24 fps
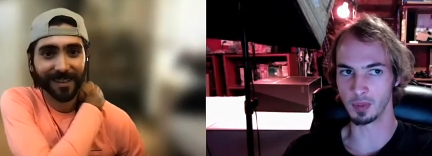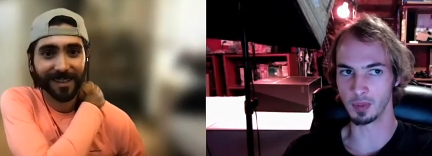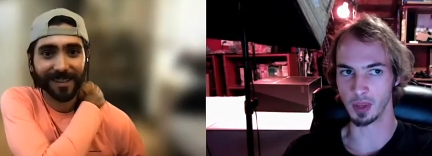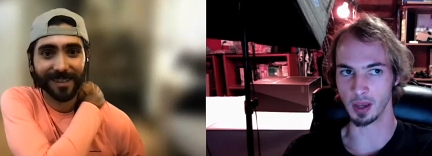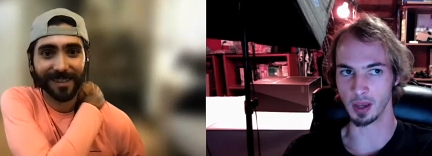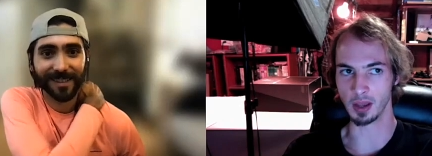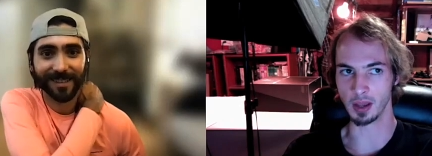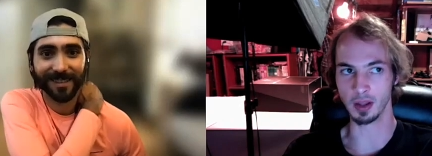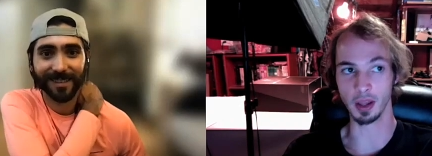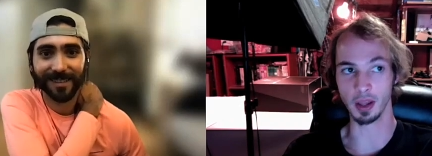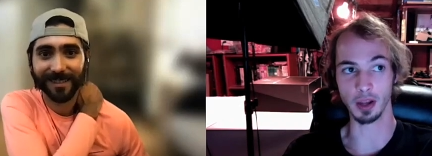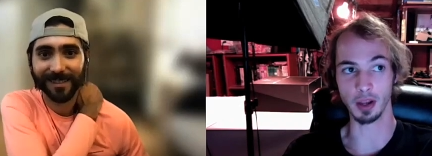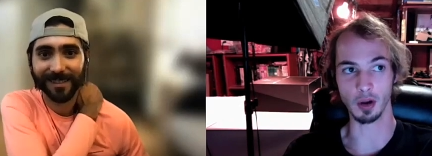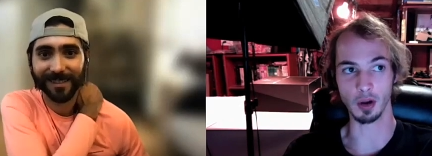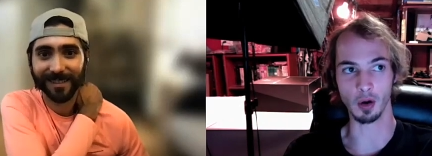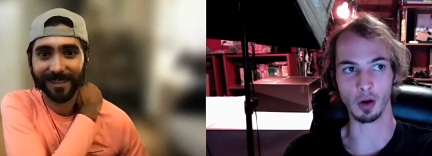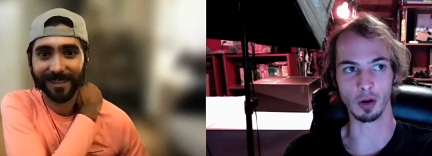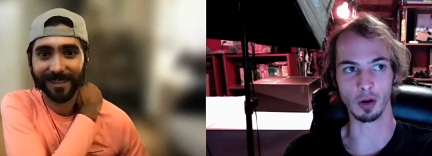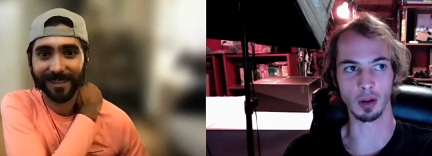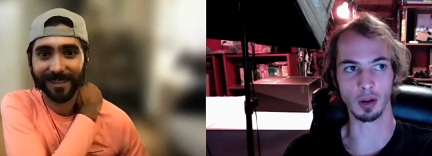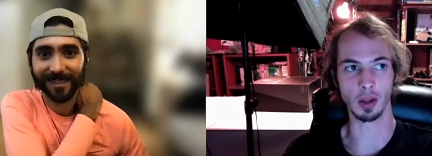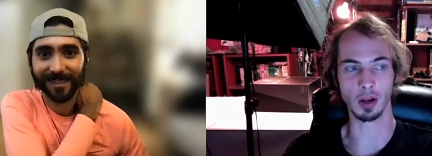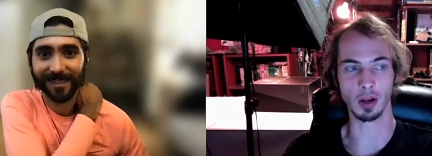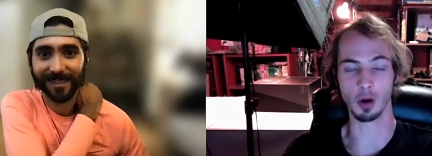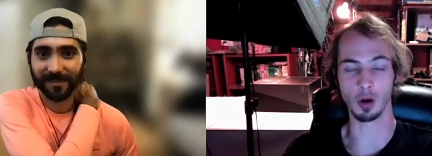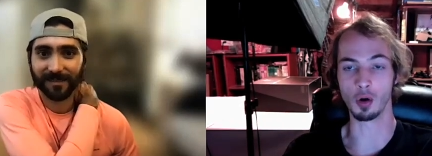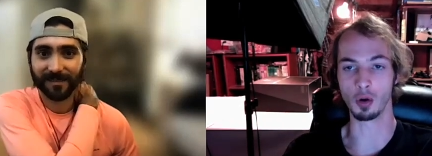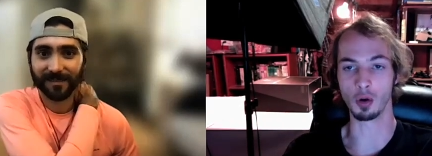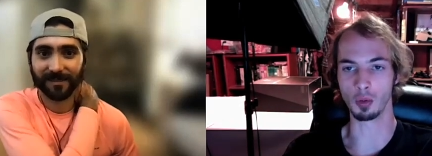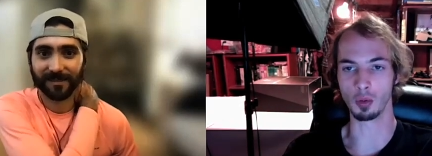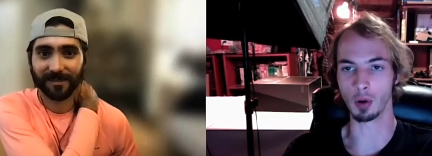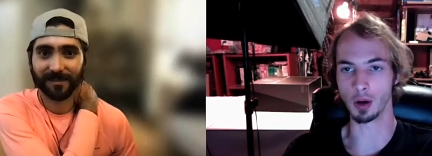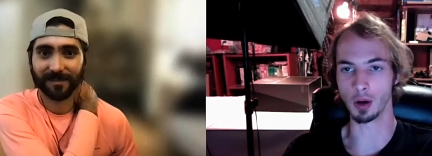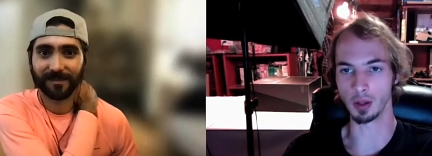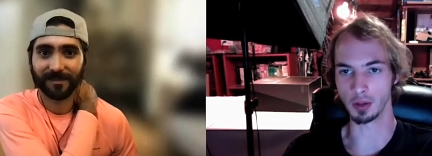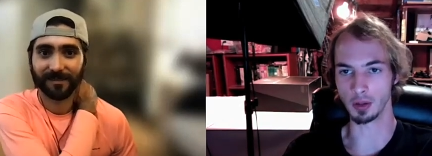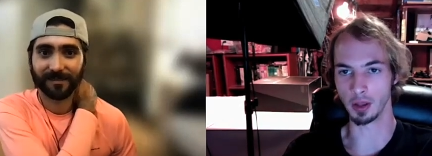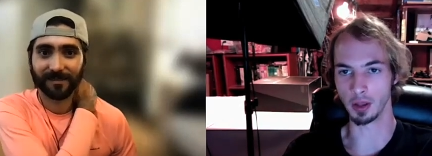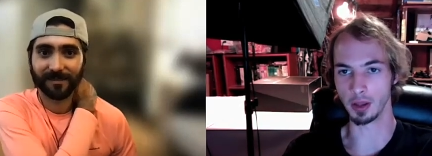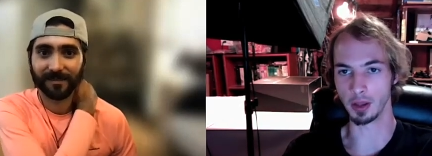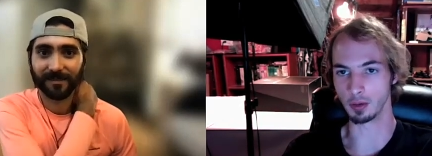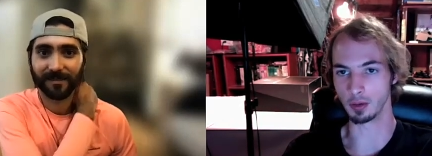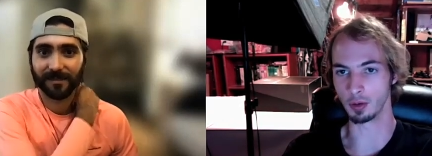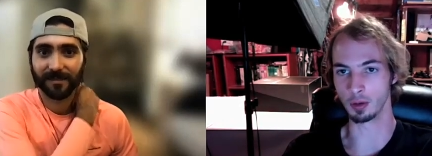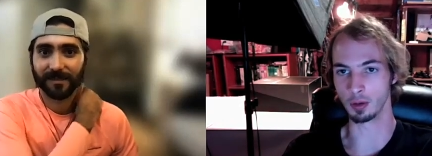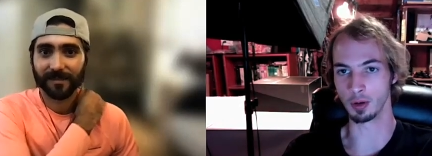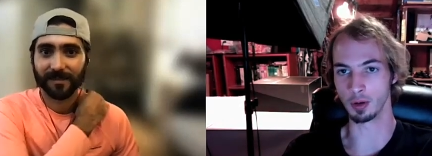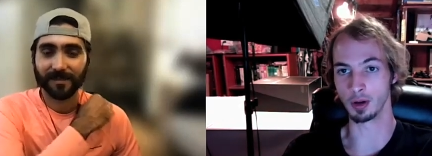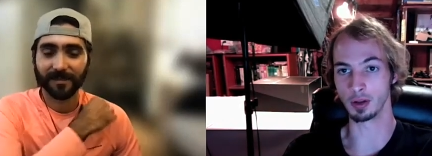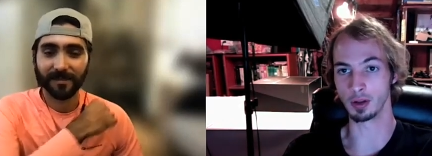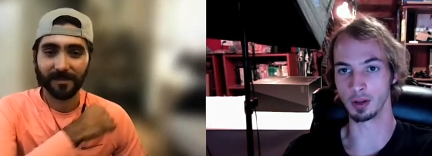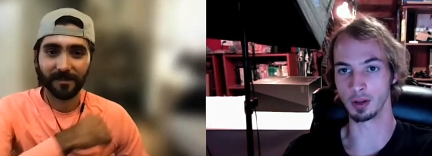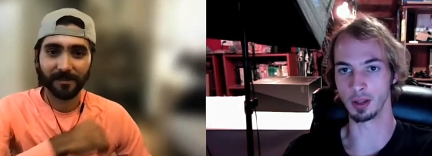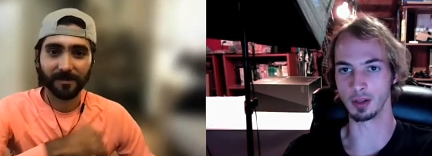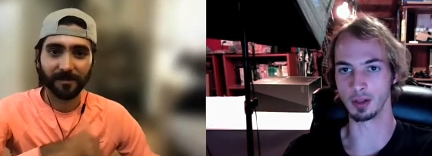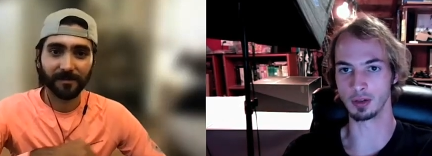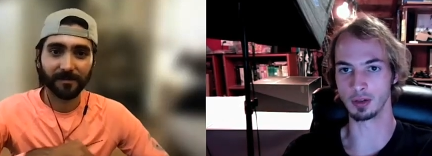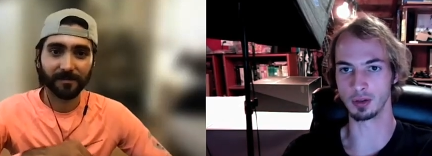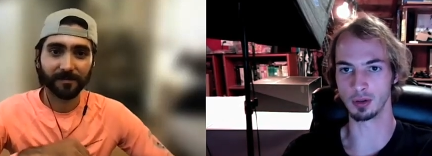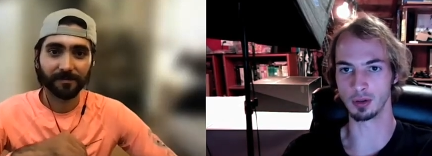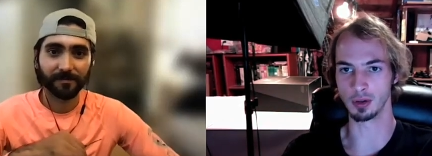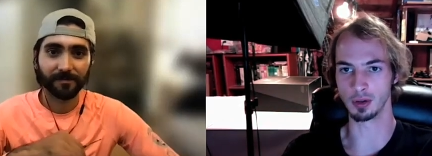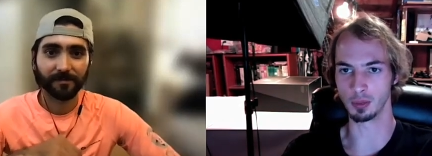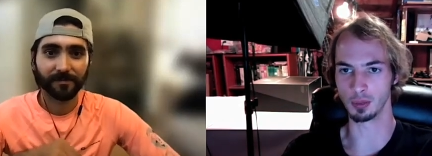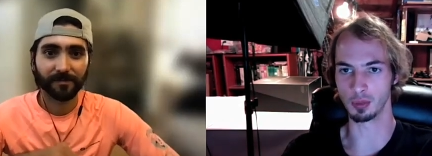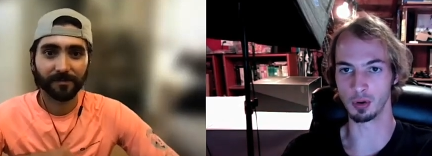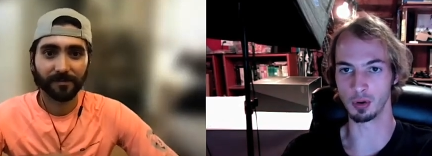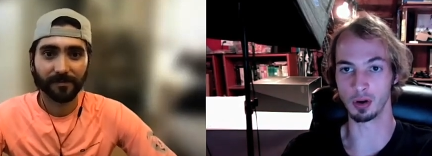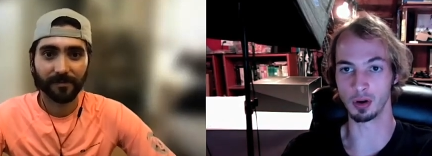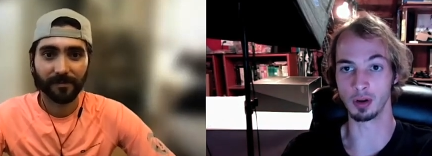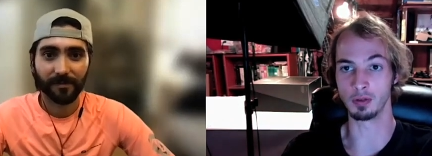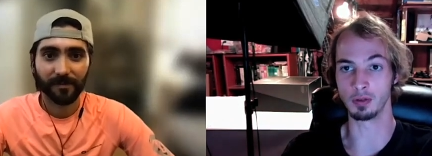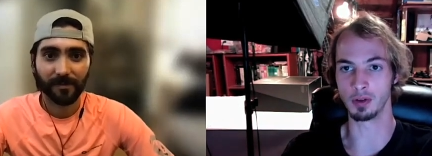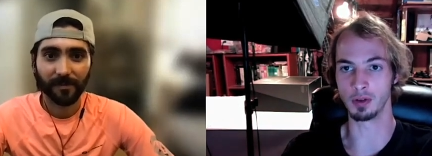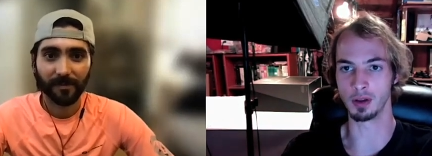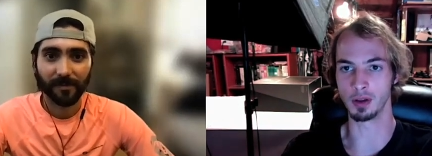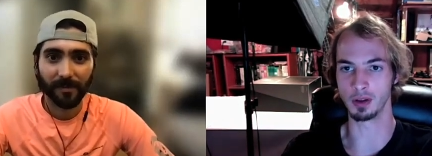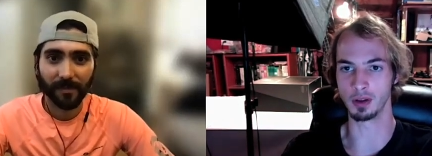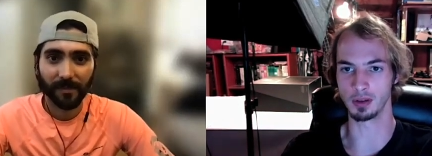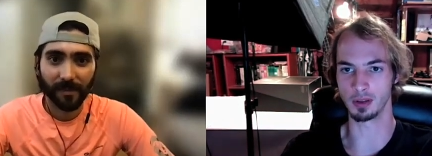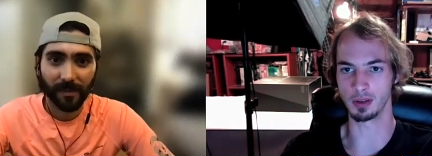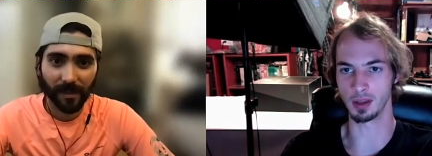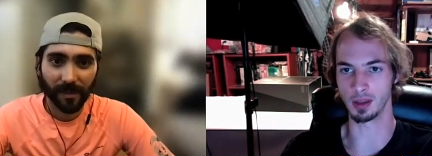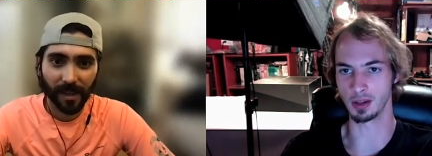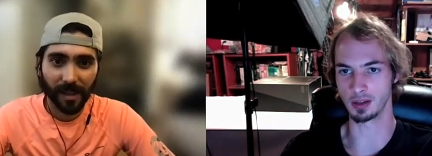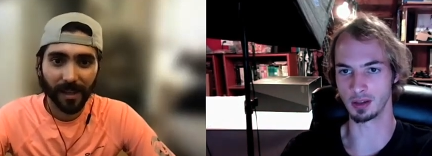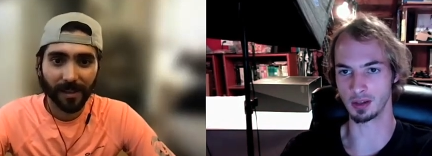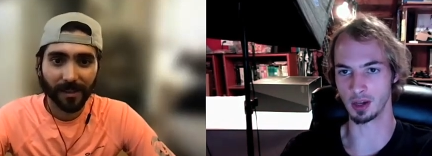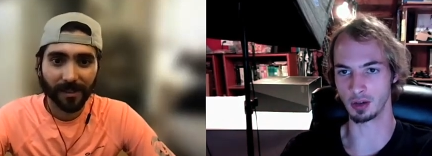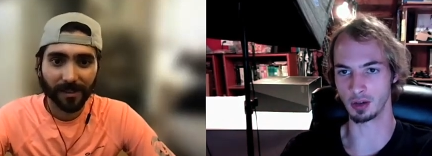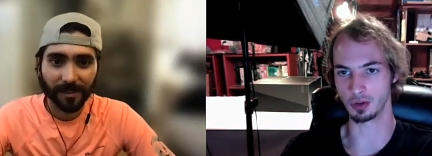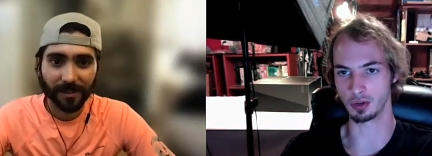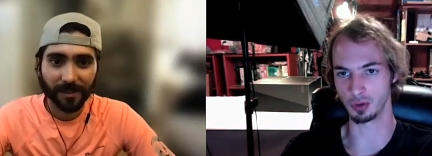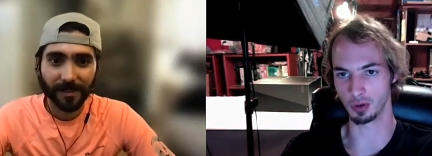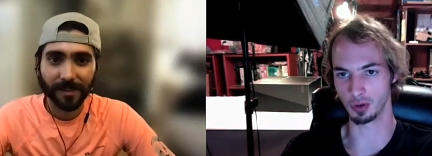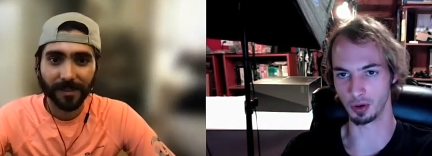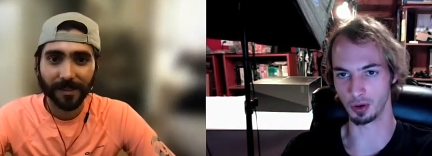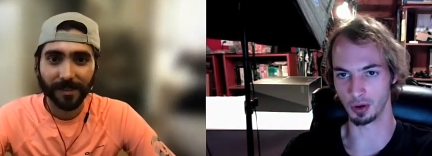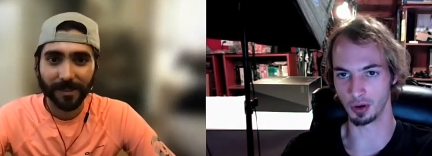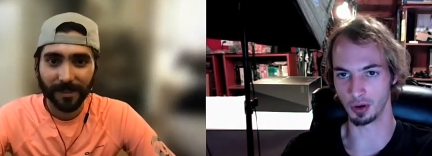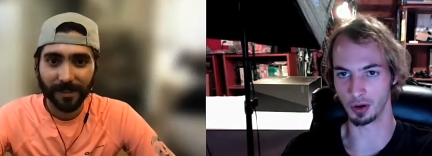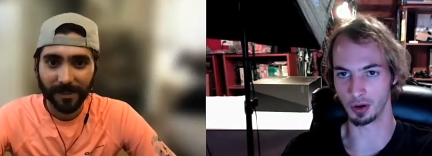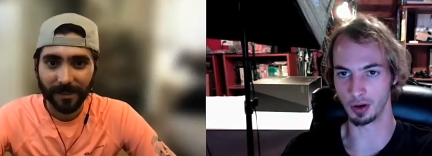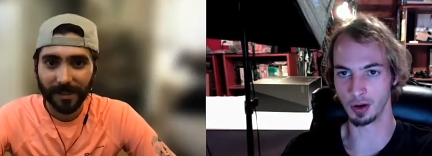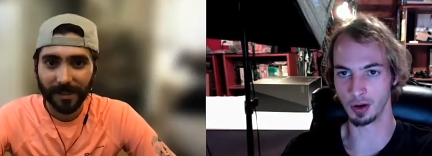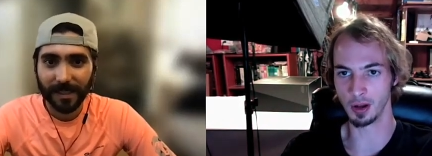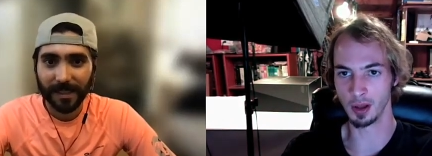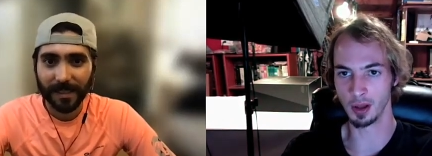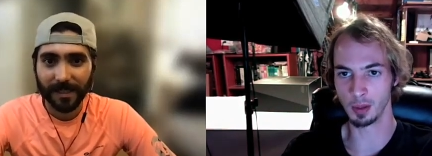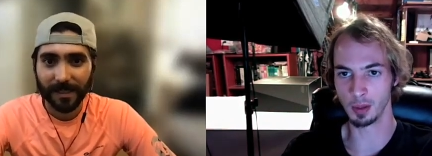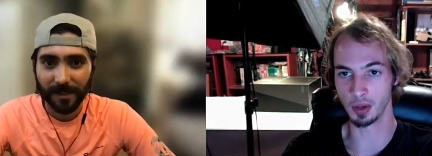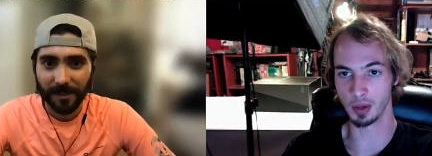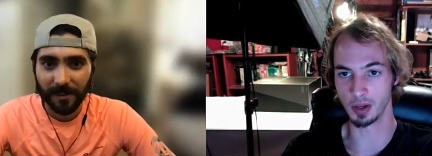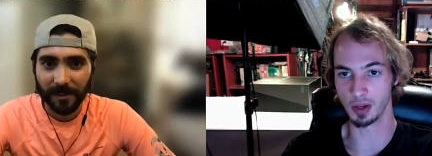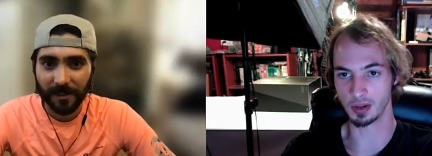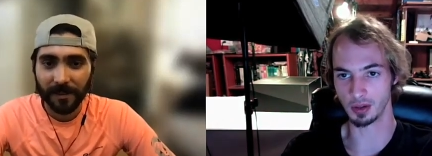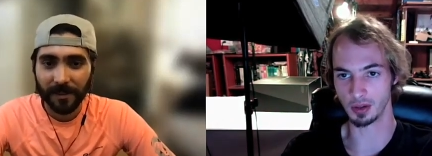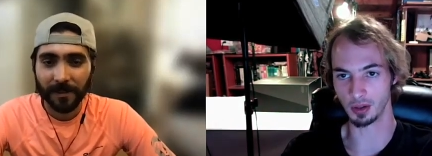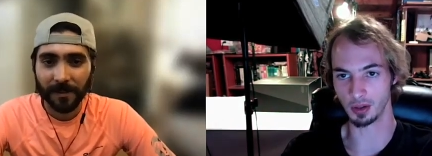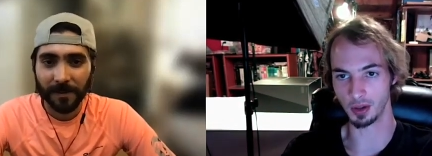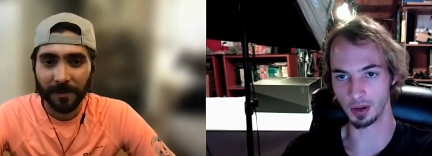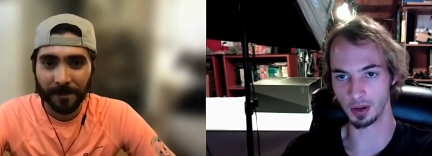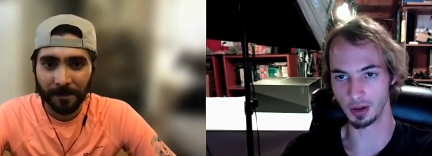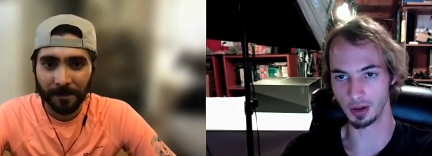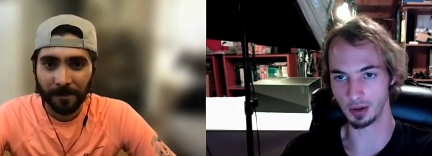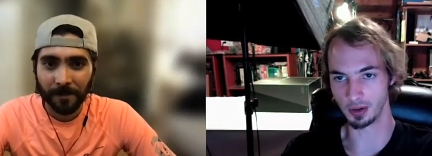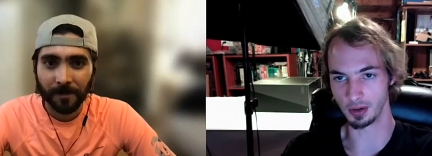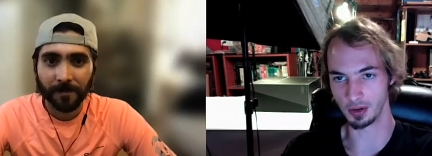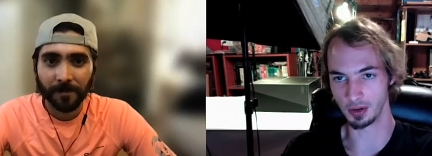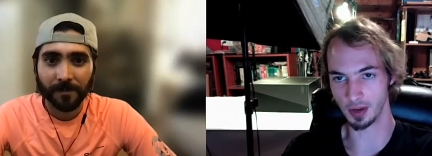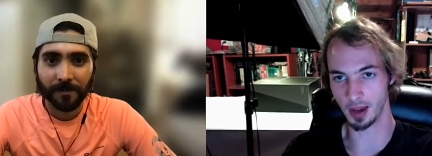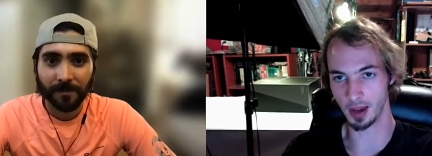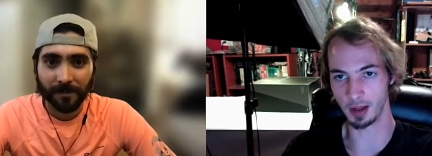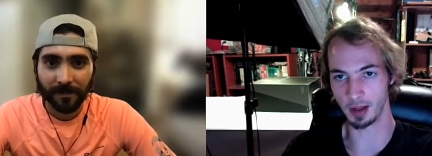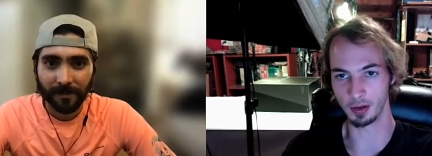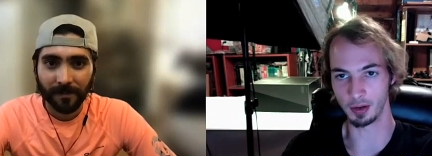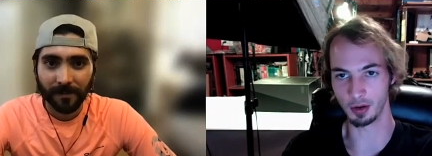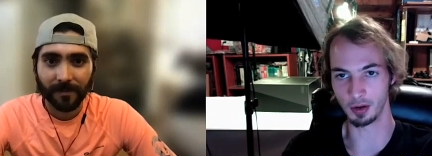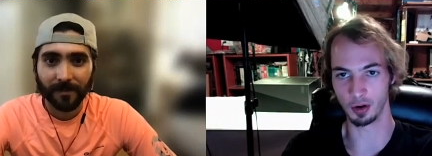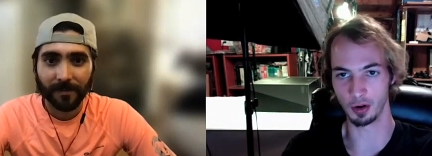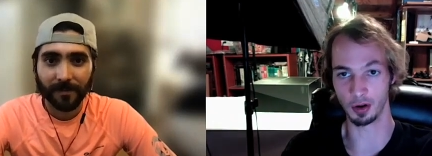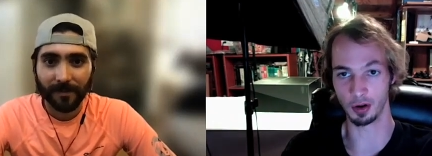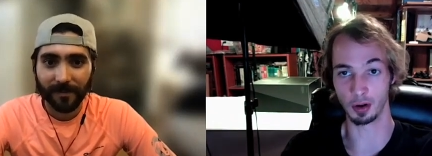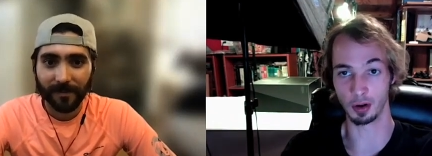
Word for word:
Speaker 1: and, like or like oh we're running late we're running late to an important event that's scheduled on our pixelated calendar on our